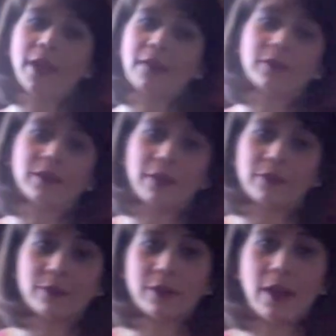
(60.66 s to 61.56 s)
that in
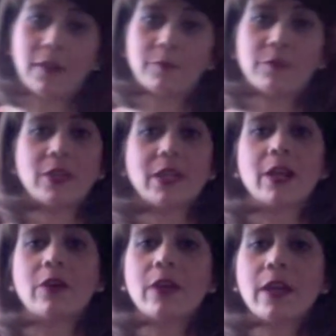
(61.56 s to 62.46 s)
another
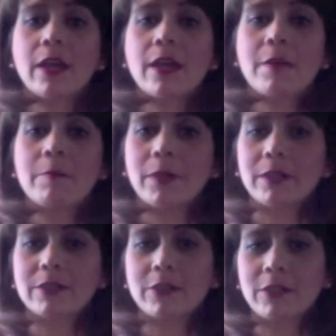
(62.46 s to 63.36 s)
video.
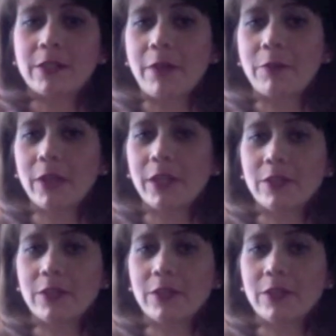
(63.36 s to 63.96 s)
But so today we're going to